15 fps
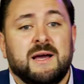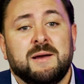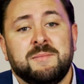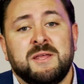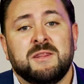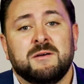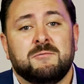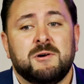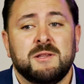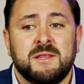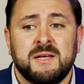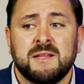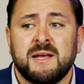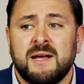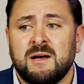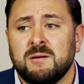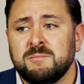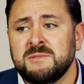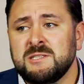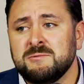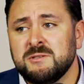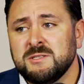yeah. I mean, the one thing that
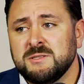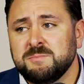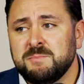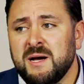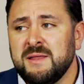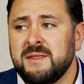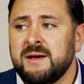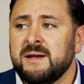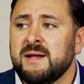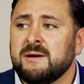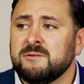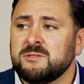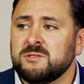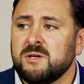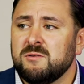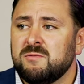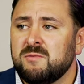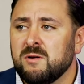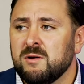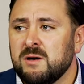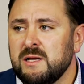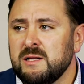helped me was by then I was so
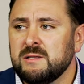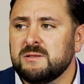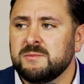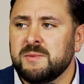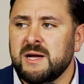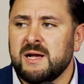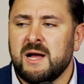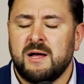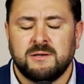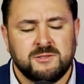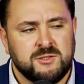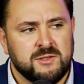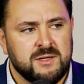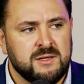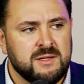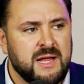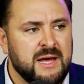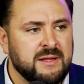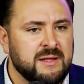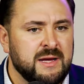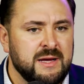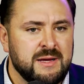far into my college career
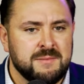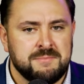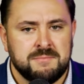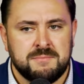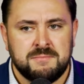that, like,